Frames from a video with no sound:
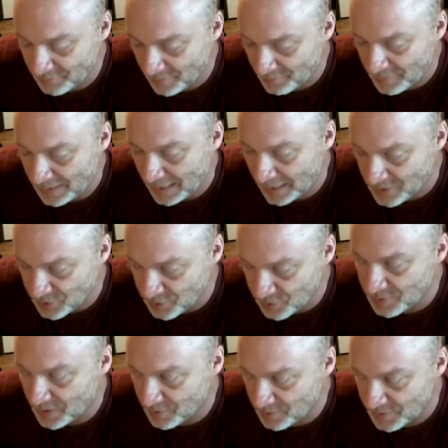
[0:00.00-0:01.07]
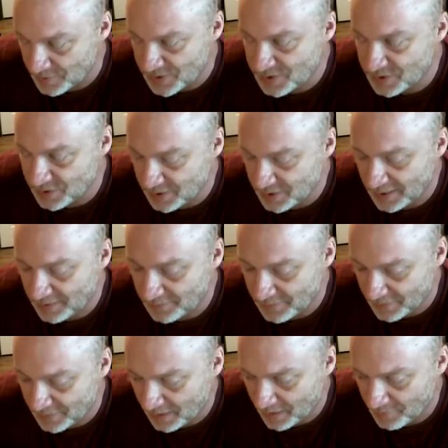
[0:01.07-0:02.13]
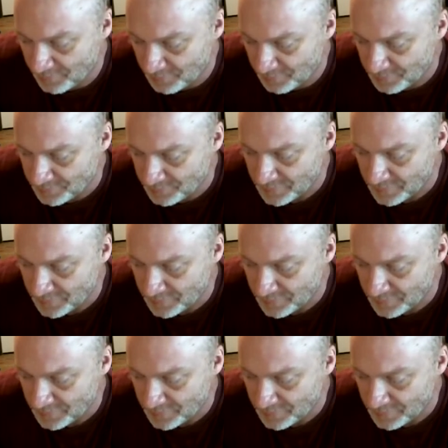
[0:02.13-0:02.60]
I mean, I do notice today that I'm